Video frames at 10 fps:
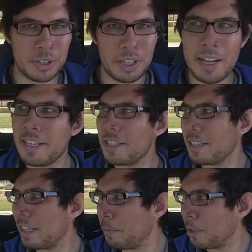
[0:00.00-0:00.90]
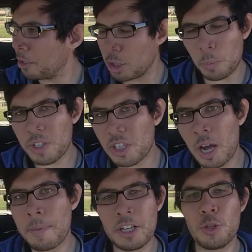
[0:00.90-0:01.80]
Clients, like, when someone's
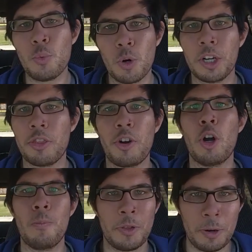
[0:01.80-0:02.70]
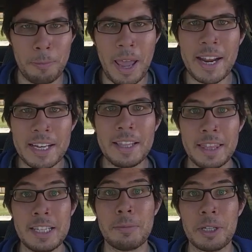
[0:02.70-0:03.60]
coming to do work in their home, when they're paying
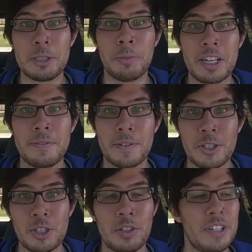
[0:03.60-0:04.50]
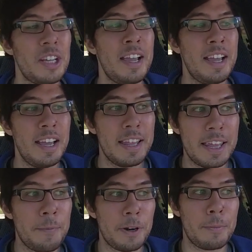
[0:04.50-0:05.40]
this much money for a service,
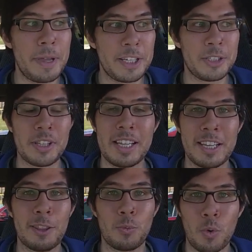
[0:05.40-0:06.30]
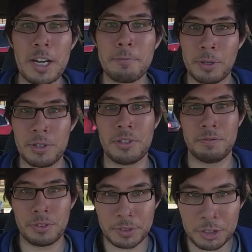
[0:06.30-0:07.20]
they want to make sure they get the right person
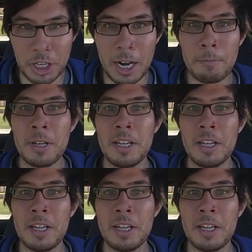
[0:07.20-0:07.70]
for the job.